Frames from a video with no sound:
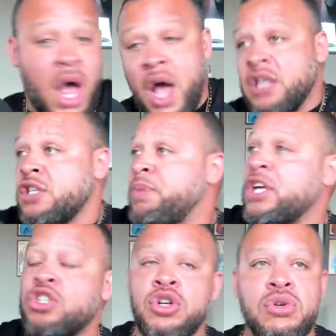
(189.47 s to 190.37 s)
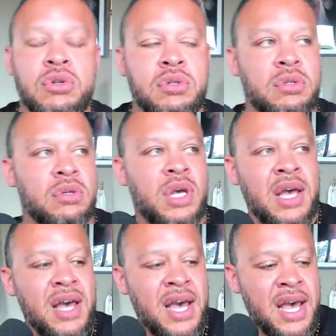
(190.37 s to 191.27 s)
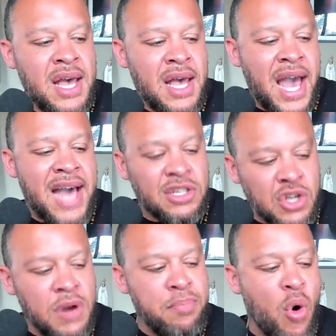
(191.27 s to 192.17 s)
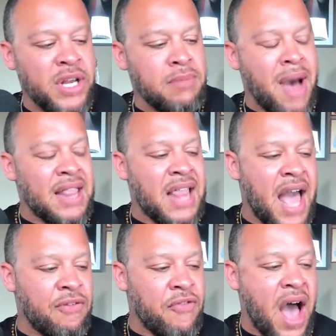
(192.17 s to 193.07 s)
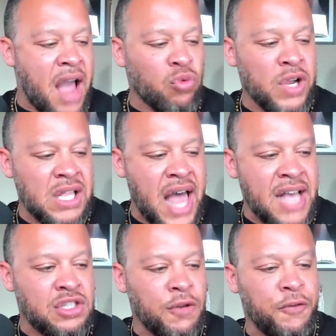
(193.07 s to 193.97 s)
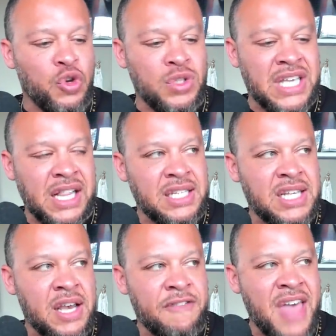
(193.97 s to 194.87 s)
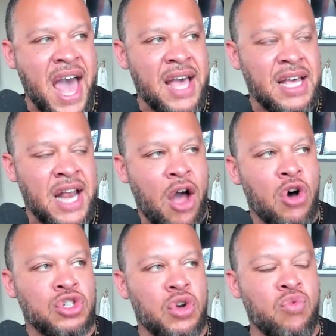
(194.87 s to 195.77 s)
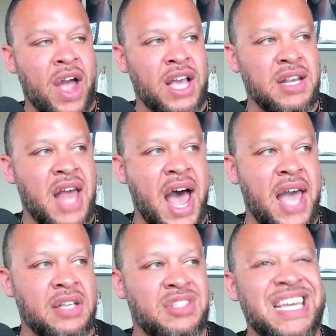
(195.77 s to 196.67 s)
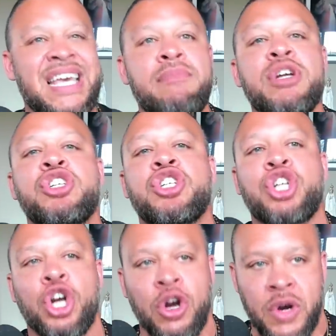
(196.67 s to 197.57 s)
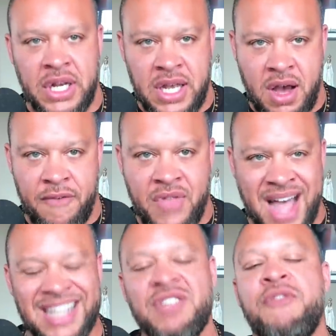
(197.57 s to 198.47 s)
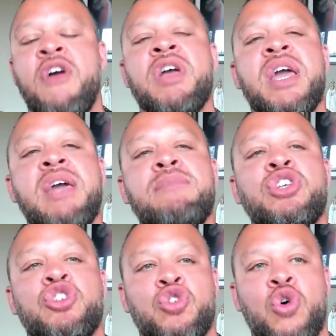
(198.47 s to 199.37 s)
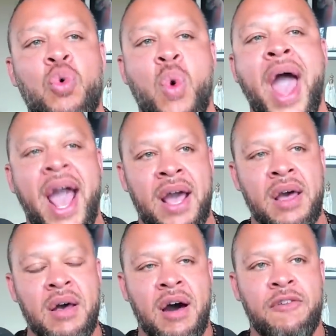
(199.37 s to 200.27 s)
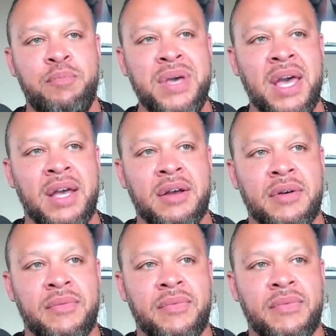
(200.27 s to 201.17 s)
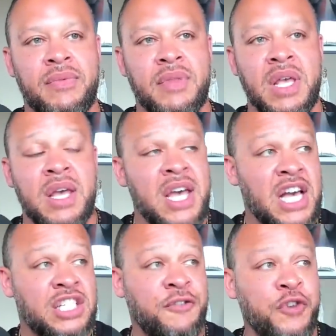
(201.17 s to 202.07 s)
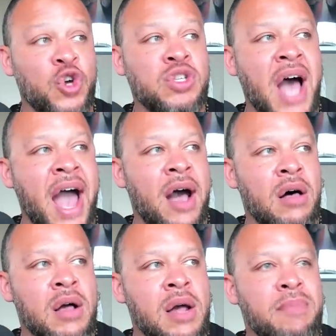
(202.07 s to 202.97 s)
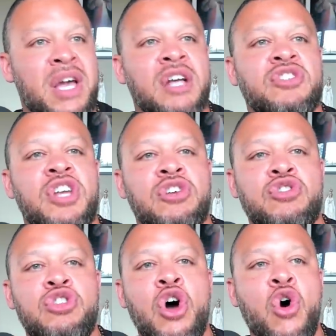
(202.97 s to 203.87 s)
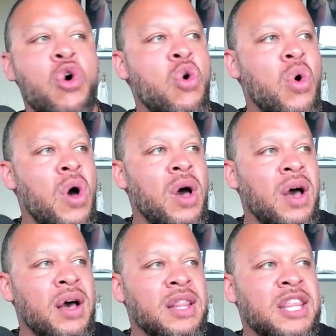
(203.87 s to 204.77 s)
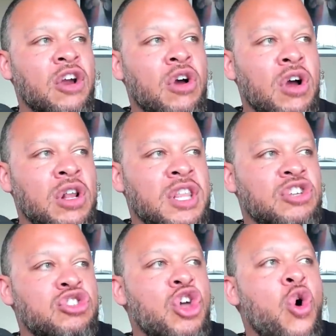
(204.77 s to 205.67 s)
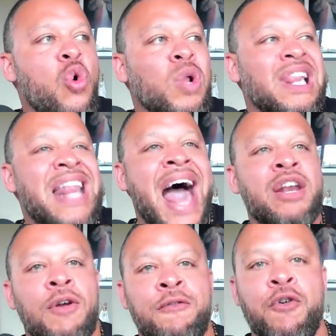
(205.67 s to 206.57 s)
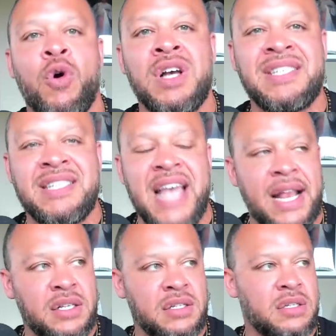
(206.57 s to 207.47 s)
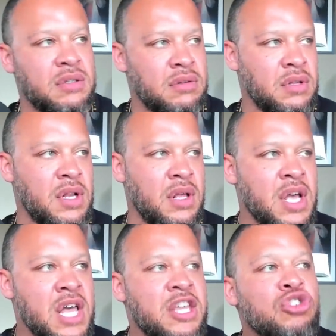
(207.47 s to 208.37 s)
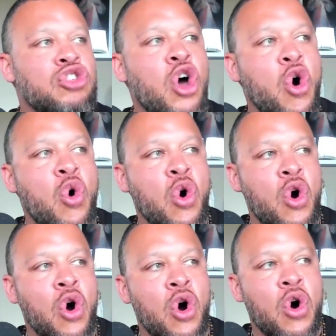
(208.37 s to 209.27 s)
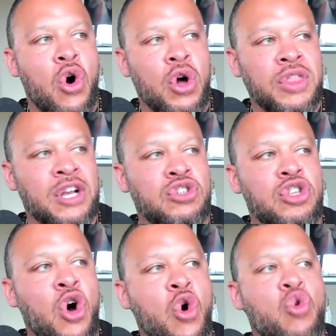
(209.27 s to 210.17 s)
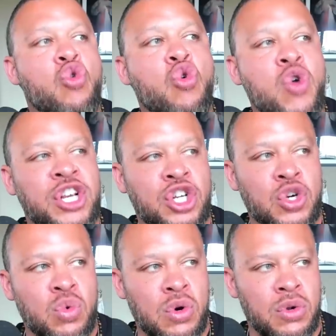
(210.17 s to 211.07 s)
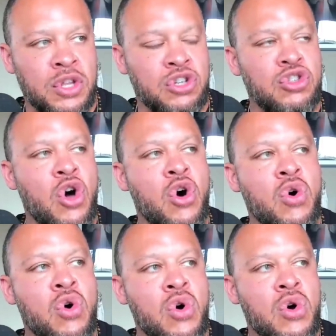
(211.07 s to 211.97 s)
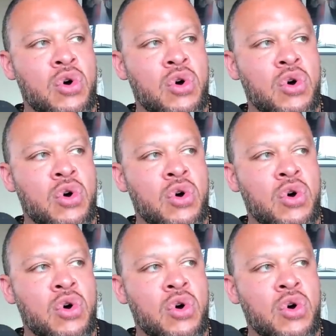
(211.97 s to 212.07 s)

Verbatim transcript: I can just pick and choose at a certain point in my life, I realized the futility of that, and I also recognized the immaturity of that. That's a very immature way of being. It's futile because there's no there there's no ladder for ascent. There's no there's no ritual. There's no